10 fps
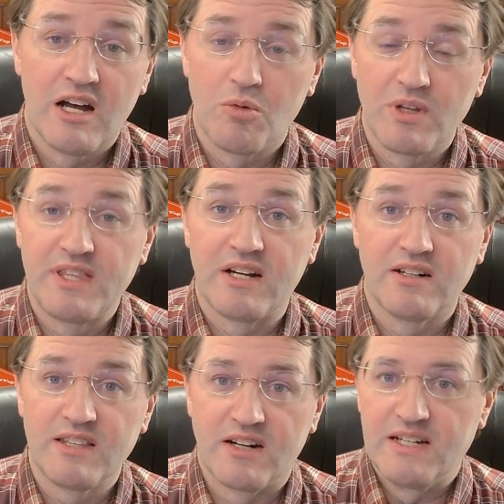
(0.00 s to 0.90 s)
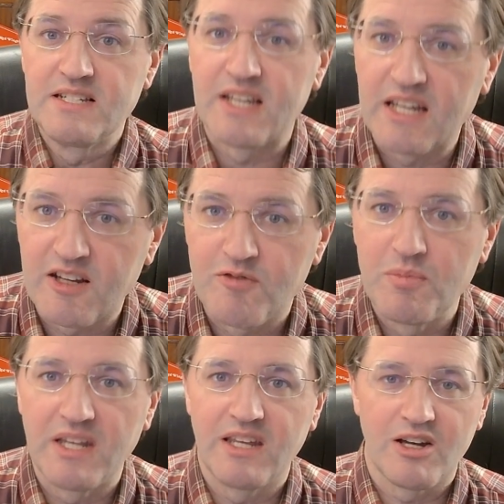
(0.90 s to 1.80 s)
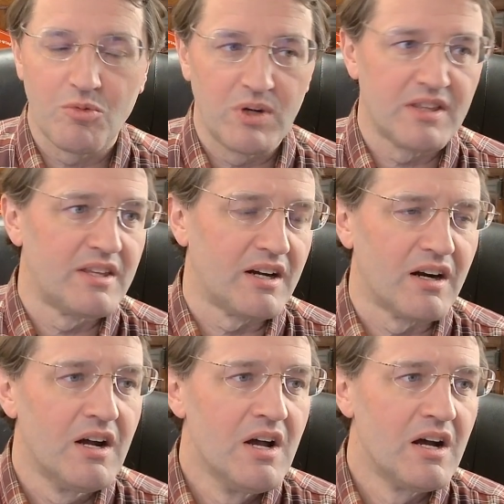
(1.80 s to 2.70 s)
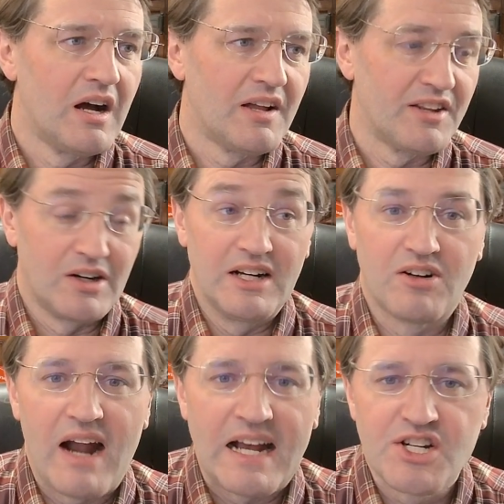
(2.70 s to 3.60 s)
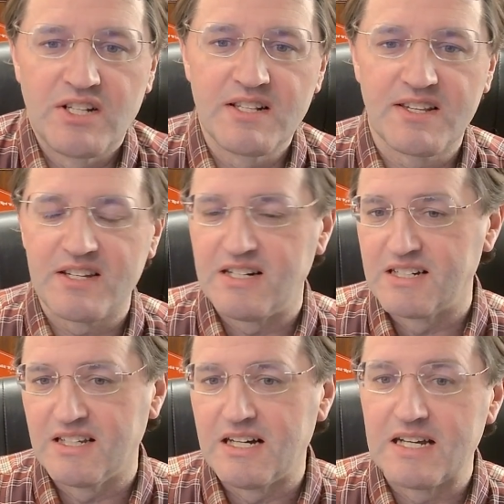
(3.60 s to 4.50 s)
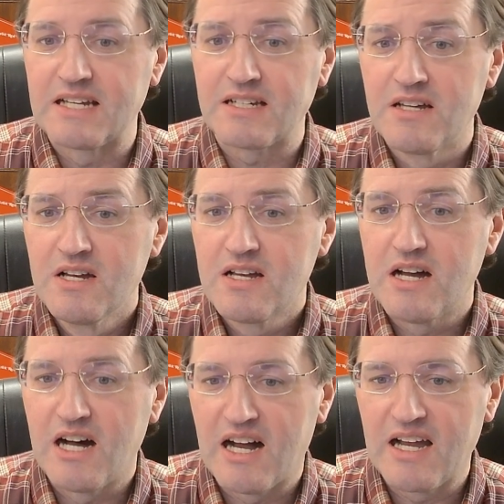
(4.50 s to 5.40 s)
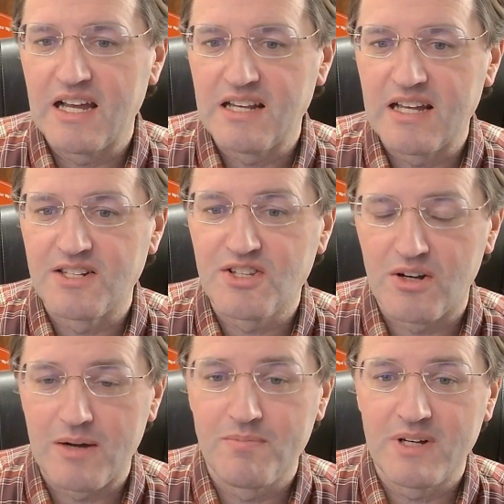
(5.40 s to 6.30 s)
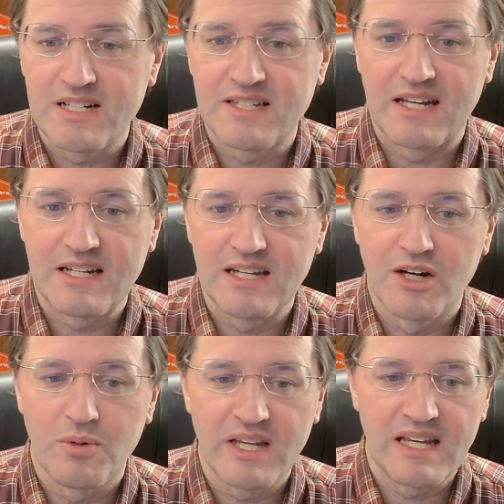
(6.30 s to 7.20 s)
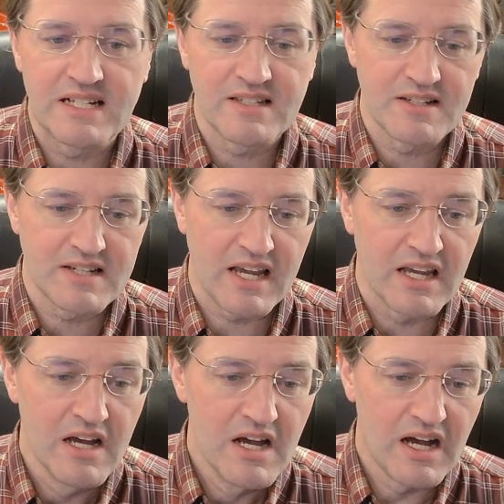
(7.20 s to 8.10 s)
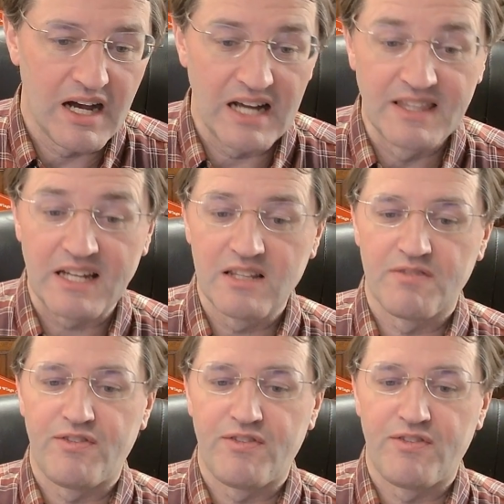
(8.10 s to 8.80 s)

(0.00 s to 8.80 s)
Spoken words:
with their intake of media, with their interactions online. And so I'm excited to hear what he has to say. And then in the